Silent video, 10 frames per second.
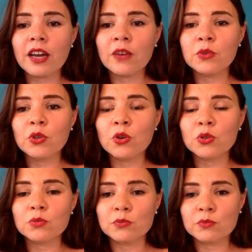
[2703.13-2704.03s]
will
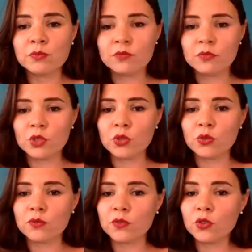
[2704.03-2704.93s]
go
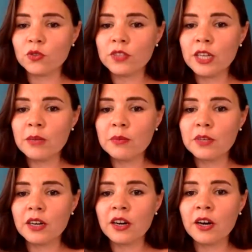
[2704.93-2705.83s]
through a few of them.
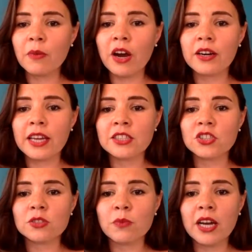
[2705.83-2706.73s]

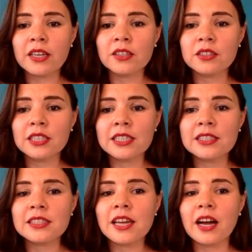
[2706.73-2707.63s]
Archangel Michael, he
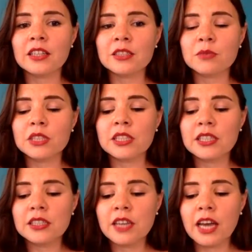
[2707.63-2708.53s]
is the ultimate
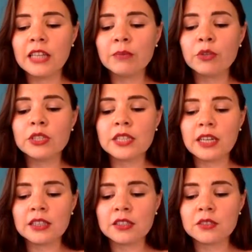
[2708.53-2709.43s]
healer and
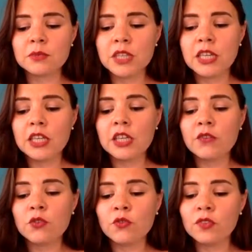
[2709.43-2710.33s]
protector.
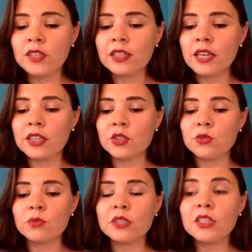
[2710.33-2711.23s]
If you feel like
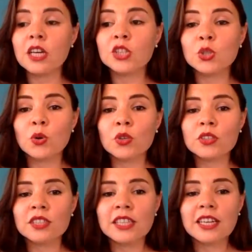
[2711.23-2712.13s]
you've been
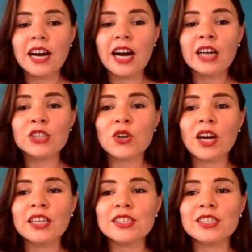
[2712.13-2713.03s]
torn, your
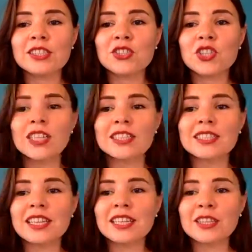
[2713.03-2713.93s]
energy is just
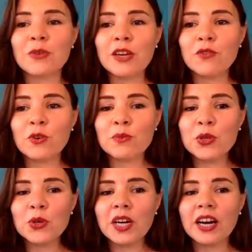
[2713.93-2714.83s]
taken away from
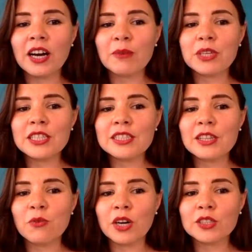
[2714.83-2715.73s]
you, he is
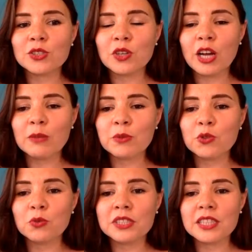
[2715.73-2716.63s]
the one to help
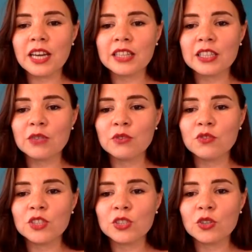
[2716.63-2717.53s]
you with that. He will
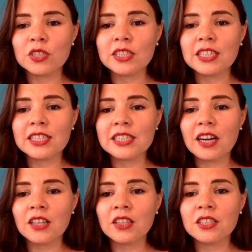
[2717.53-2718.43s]
return it. His
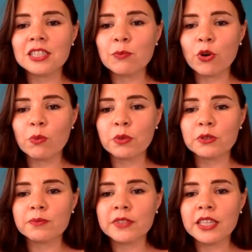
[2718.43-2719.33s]
color is purple.
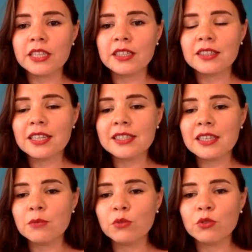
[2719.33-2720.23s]
They
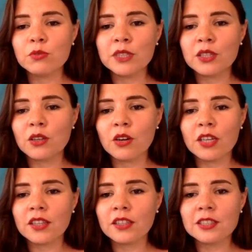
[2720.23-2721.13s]
say blue, but no, I
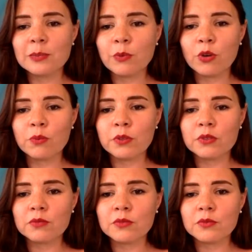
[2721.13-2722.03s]
think it's purple.
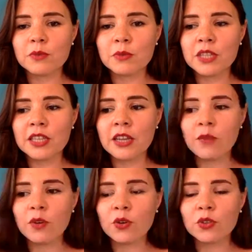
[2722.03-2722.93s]
I mean, I
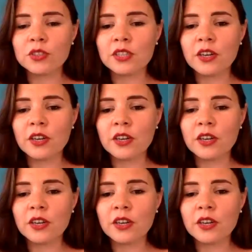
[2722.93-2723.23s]
never heard.